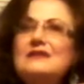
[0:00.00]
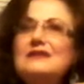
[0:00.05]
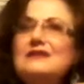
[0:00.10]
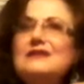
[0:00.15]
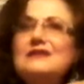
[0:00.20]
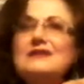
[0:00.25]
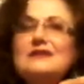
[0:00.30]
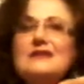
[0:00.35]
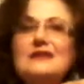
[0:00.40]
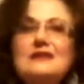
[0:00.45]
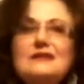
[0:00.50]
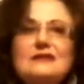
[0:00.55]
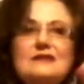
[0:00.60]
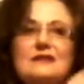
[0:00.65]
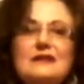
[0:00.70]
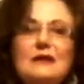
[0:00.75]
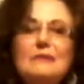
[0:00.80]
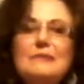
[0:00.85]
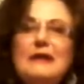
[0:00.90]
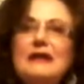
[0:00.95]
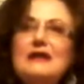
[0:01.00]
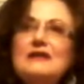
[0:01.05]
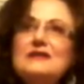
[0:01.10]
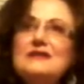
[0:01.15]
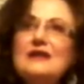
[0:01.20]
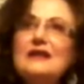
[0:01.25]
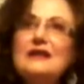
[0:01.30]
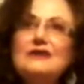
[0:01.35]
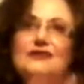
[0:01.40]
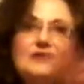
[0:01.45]
it's
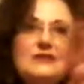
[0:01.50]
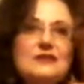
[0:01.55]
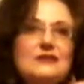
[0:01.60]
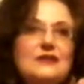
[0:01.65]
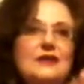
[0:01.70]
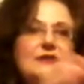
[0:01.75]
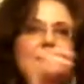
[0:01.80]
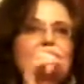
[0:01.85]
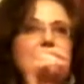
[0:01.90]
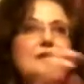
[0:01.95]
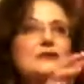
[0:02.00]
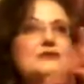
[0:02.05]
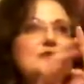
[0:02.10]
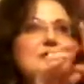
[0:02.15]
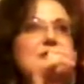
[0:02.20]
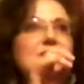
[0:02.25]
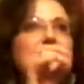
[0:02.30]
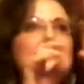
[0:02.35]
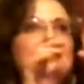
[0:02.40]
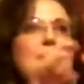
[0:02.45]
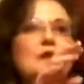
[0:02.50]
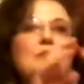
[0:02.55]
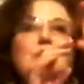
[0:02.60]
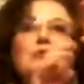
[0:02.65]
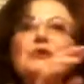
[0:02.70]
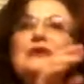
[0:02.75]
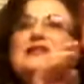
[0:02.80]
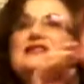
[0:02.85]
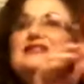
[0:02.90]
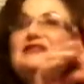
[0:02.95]
amazing. They're just little
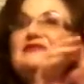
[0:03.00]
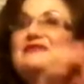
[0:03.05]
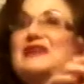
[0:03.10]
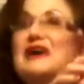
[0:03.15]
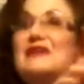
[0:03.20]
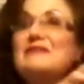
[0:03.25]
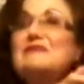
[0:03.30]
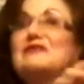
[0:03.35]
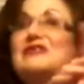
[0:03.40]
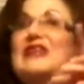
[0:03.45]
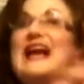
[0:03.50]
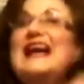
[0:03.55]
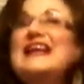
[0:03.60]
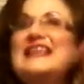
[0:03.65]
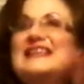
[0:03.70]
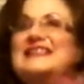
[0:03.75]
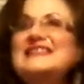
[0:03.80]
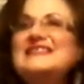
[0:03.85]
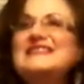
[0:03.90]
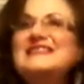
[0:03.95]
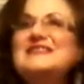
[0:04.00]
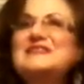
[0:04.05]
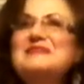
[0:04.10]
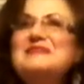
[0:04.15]
points of light,